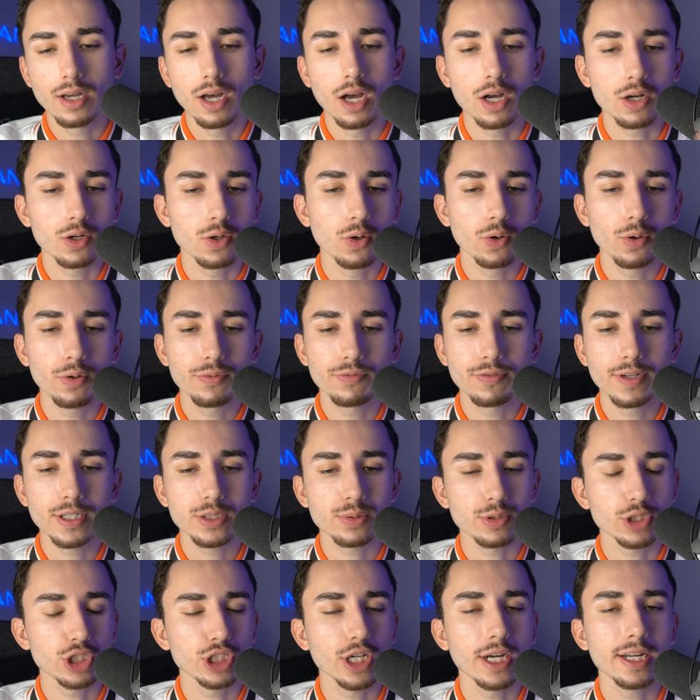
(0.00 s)
a goldfish
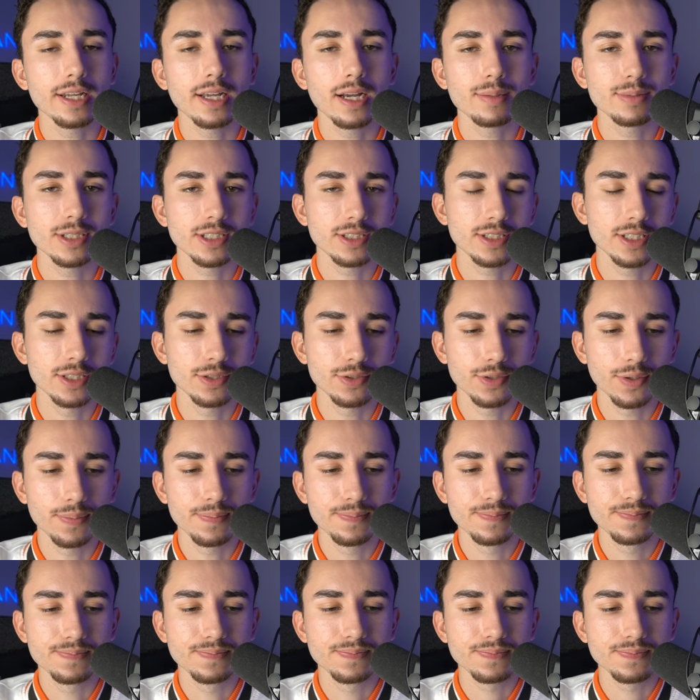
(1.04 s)
with shiny object syndrome.